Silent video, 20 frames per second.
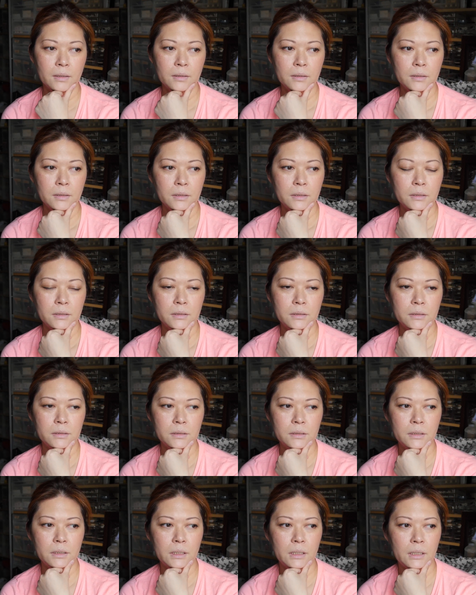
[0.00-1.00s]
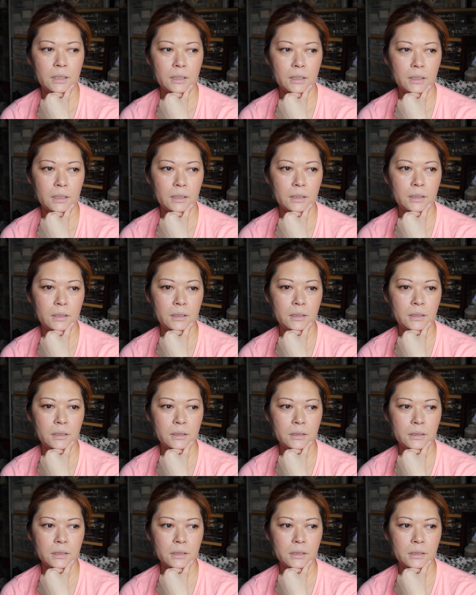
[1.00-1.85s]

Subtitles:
[no speech]